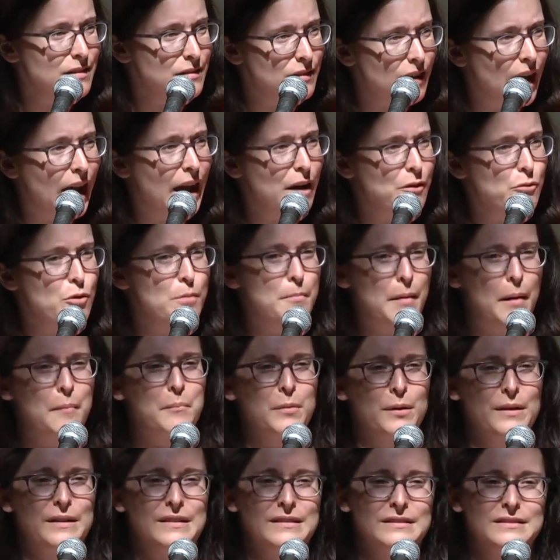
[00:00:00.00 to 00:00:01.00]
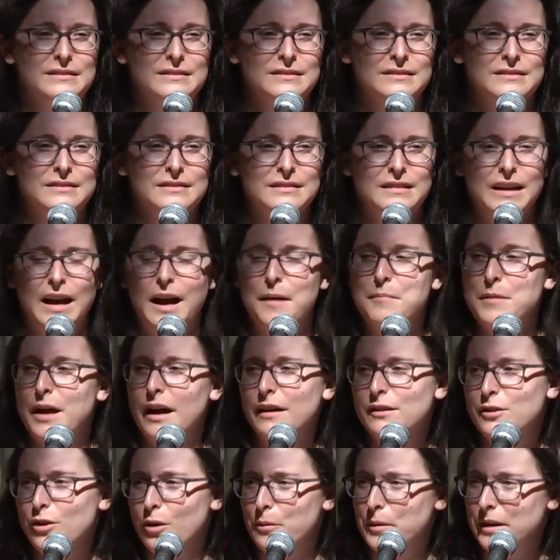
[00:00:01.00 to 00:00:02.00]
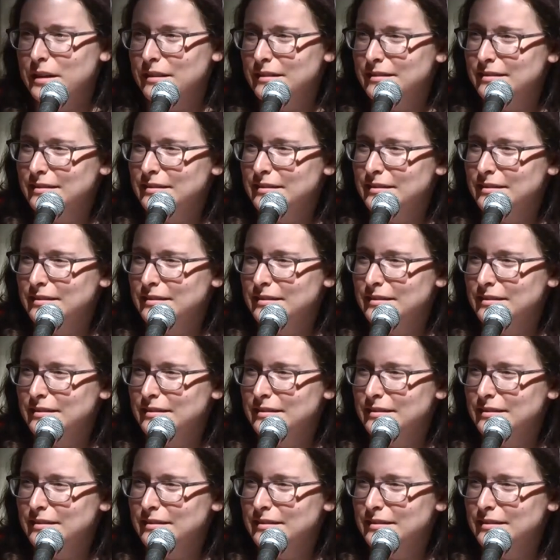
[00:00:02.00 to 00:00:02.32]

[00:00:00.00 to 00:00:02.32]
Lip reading: I remember. I'm not going.